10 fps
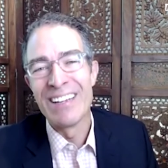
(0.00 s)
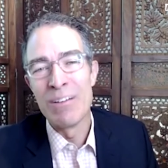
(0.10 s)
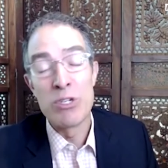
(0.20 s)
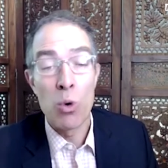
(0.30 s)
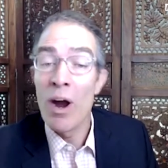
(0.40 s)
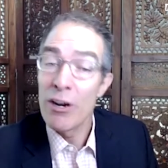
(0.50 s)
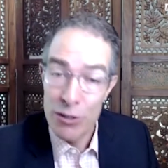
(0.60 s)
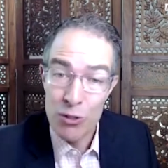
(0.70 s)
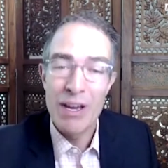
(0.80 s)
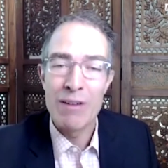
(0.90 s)
it was acquired
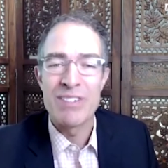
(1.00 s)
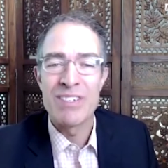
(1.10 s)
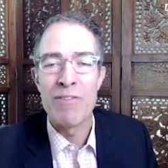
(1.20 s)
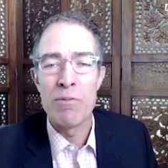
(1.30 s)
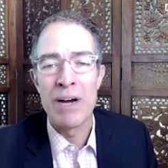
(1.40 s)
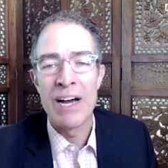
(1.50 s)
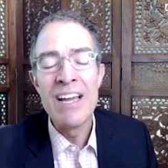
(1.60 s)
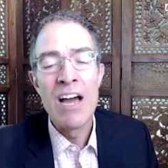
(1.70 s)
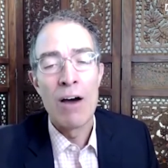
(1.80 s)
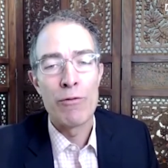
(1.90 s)
in 2007 by
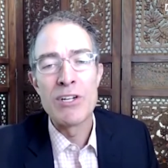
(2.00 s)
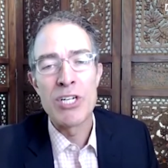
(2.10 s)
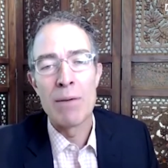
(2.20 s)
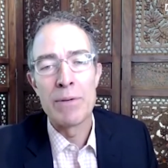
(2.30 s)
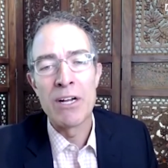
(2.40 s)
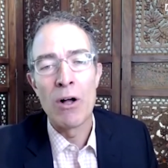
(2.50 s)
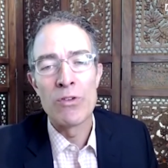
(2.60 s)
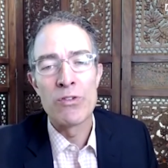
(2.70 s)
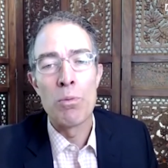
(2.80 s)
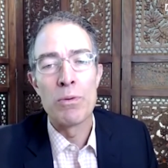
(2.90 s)
a French company called
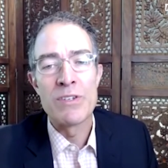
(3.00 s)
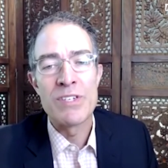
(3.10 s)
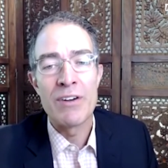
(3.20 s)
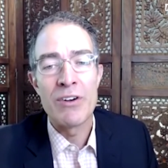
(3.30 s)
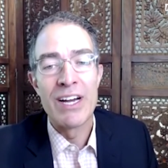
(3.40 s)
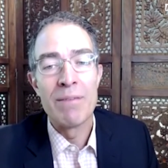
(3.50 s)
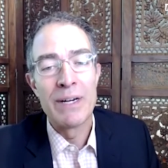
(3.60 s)
Sopra Steria.